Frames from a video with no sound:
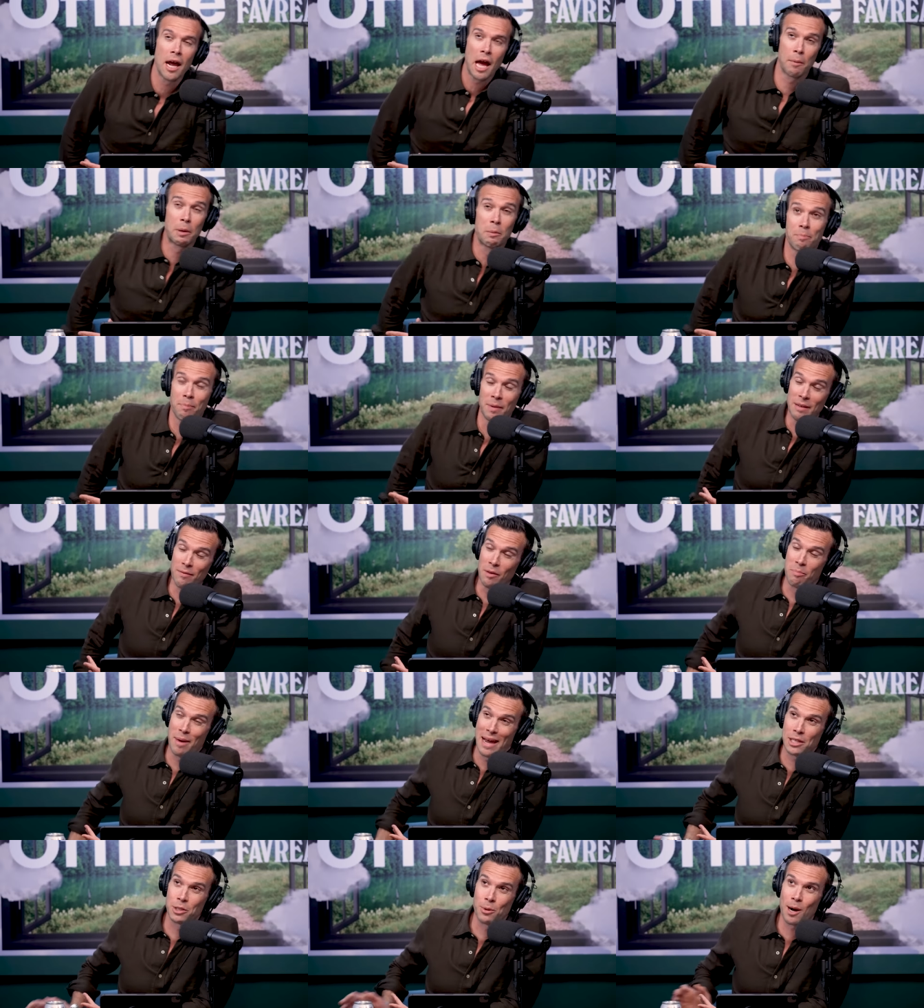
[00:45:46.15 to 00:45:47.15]
I mean, even
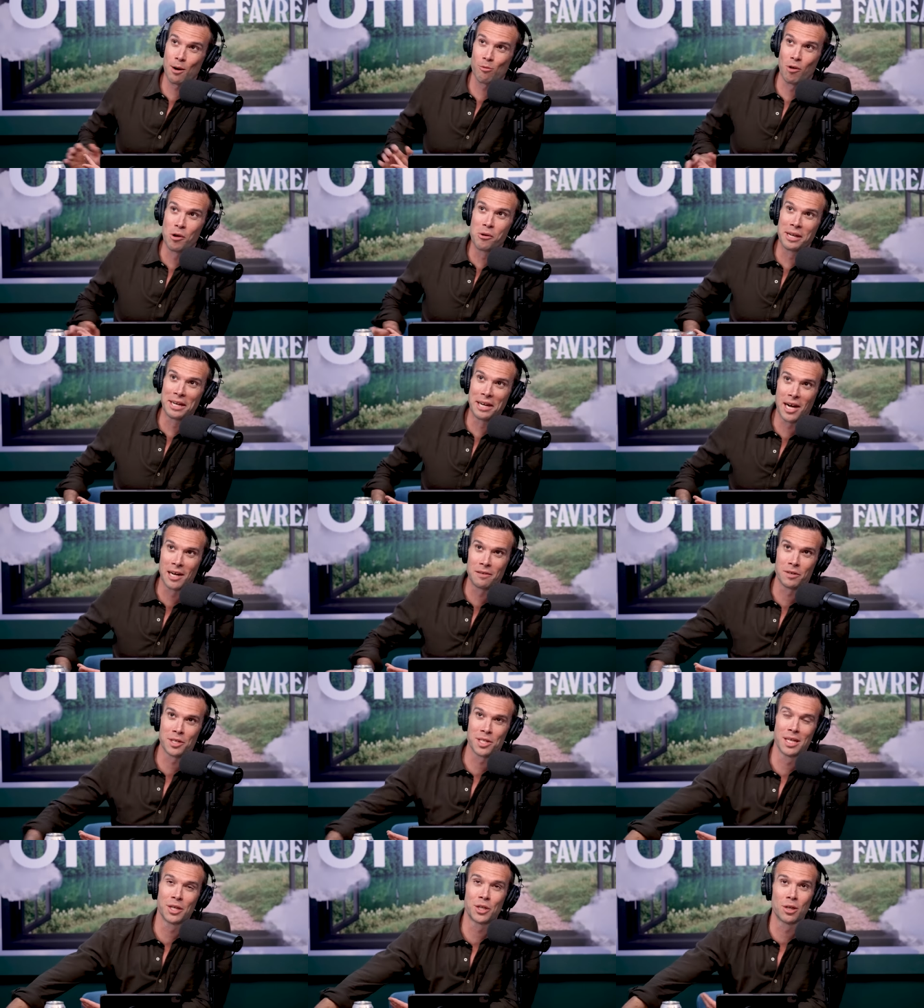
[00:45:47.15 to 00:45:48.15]
back to our Rogan
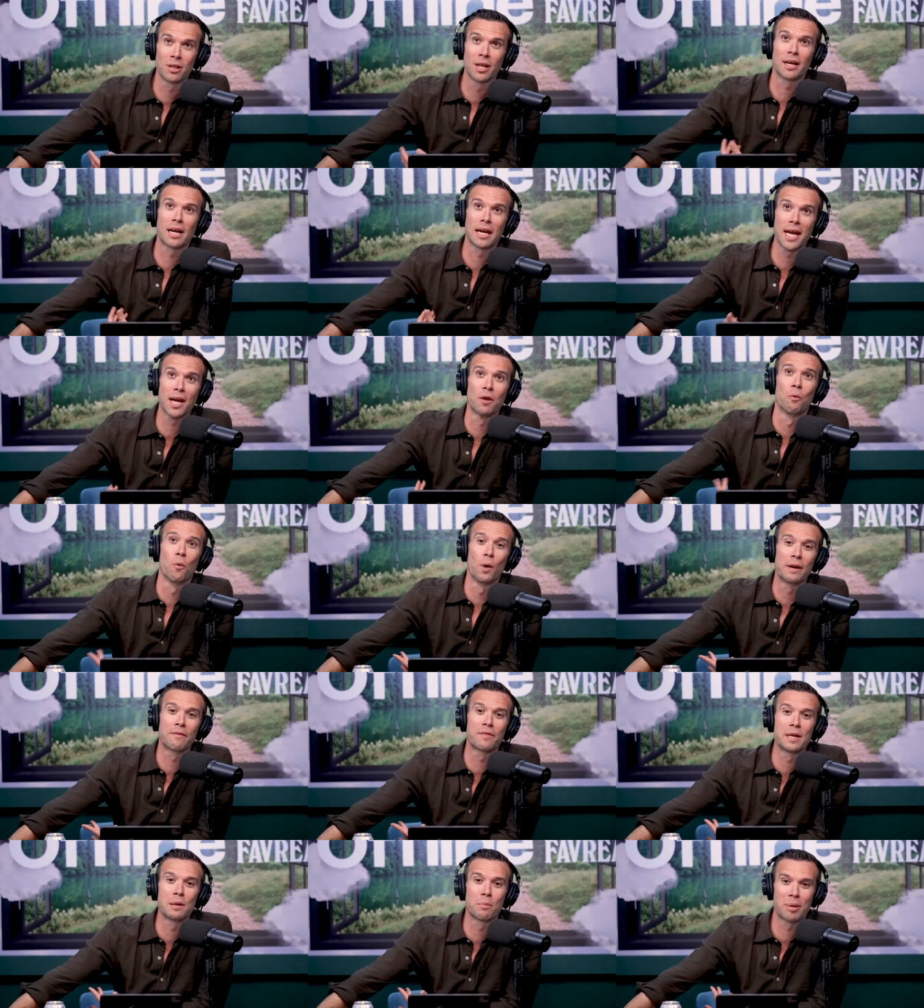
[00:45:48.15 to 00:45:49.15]
conversation, like again, one
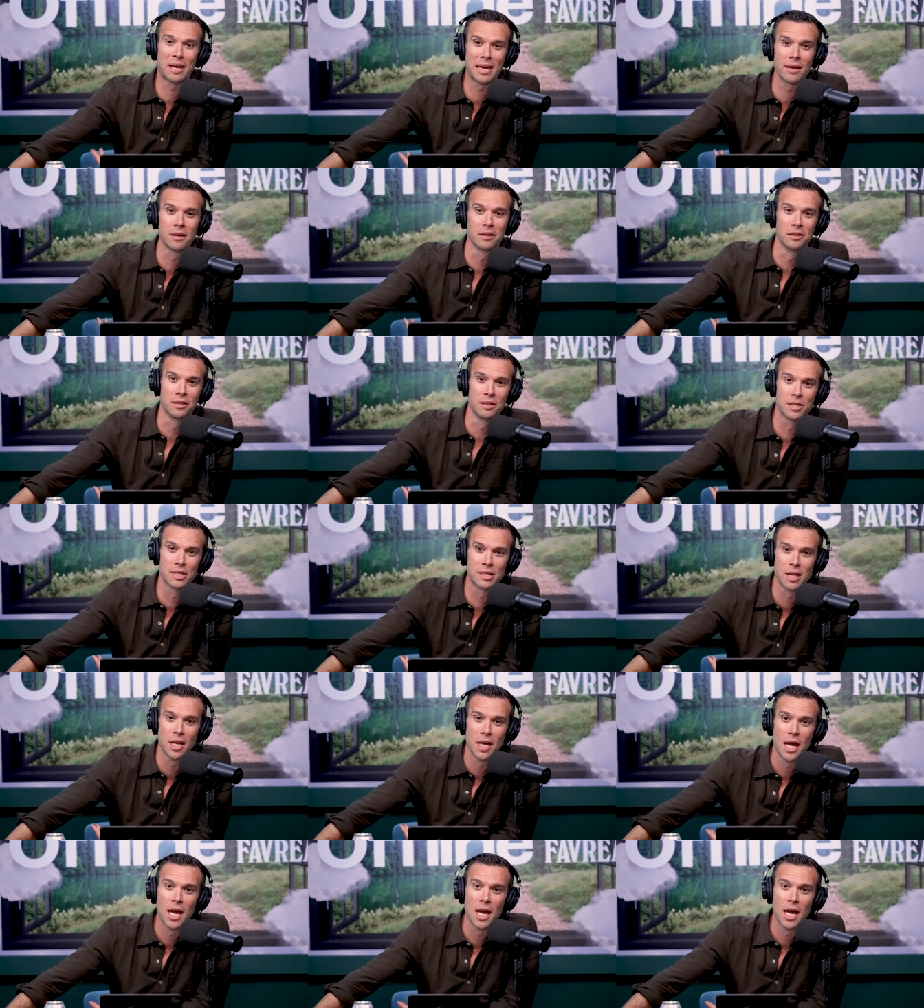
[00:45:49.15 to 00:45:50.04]
of the appeals